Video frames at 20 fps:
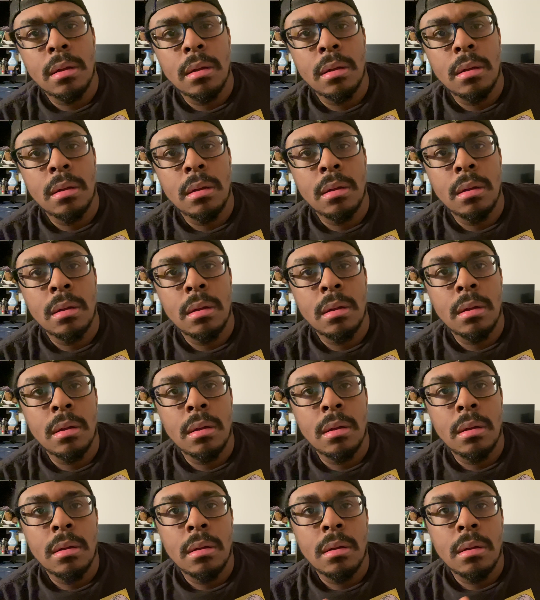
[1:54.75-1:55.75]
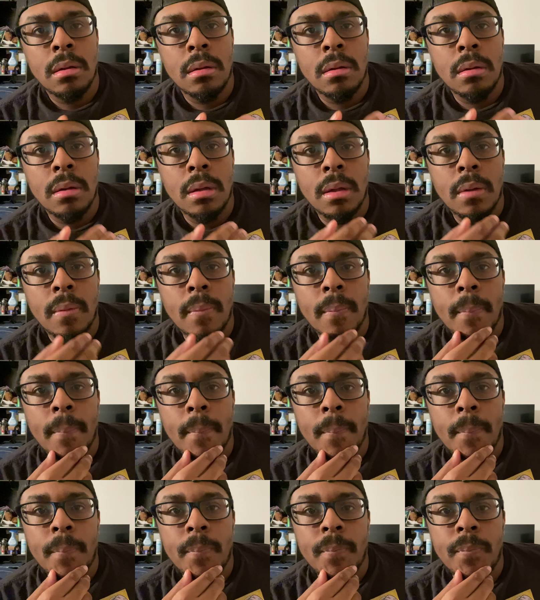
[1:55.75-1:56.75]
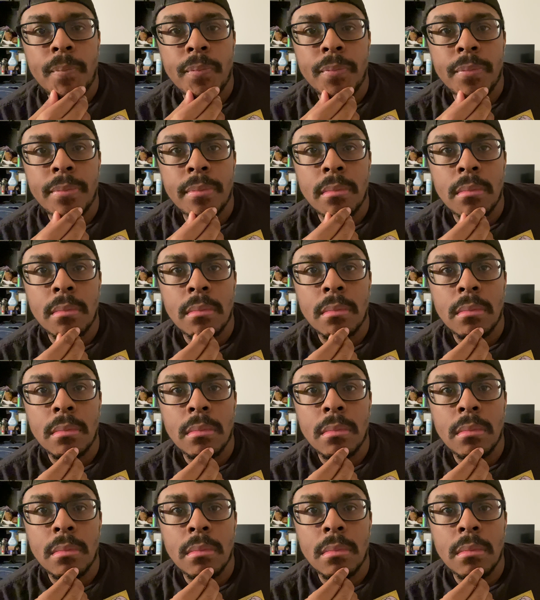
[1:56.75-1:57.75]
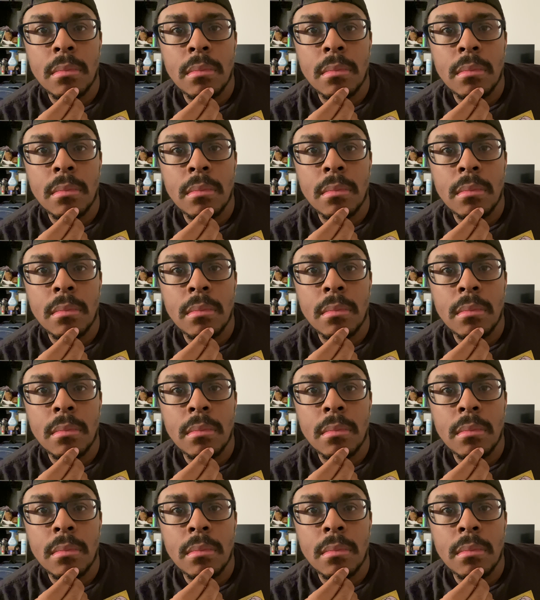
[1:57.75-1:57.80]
[no speech]